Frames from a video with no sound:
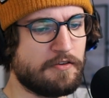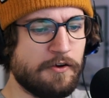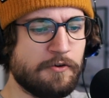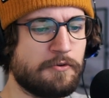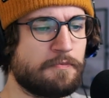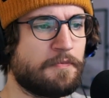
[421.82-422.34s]

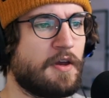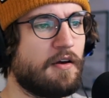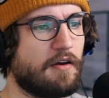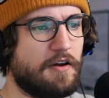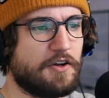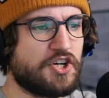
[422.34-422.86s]
new,
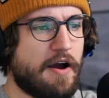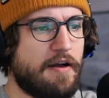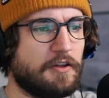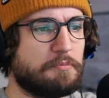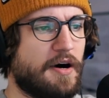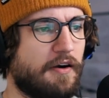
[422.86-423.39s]
a
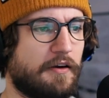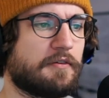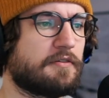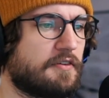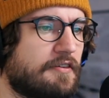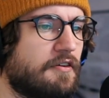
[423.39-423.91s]
child body.
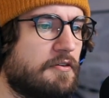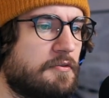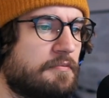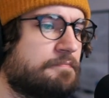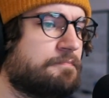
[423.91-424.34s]
So...